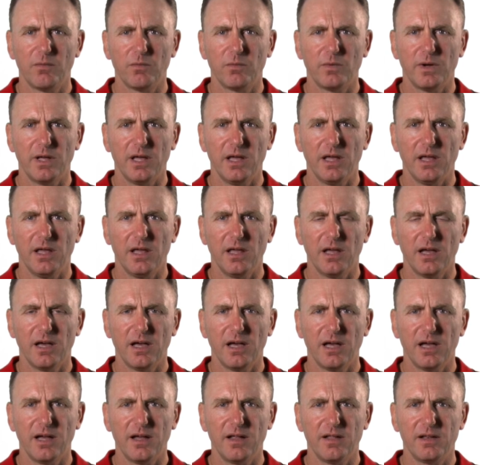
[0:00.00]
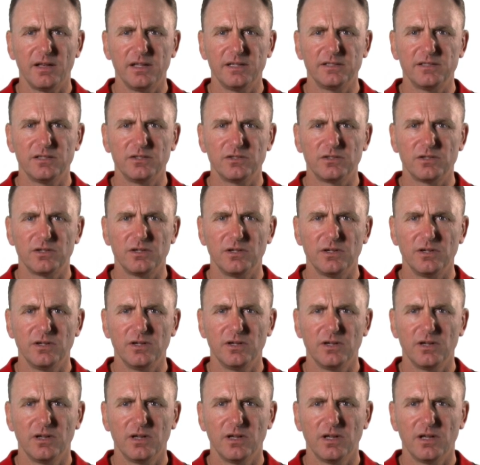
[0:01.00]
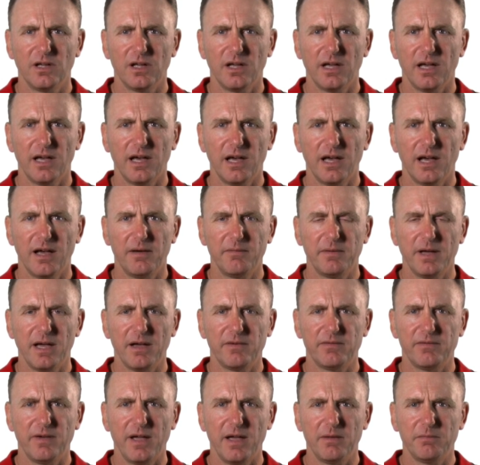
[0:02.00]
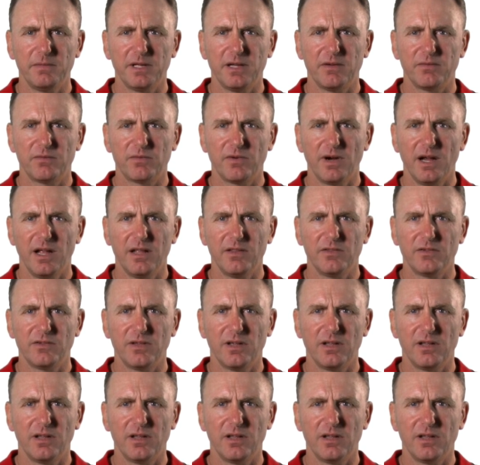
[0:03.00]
We listen to our family and friends,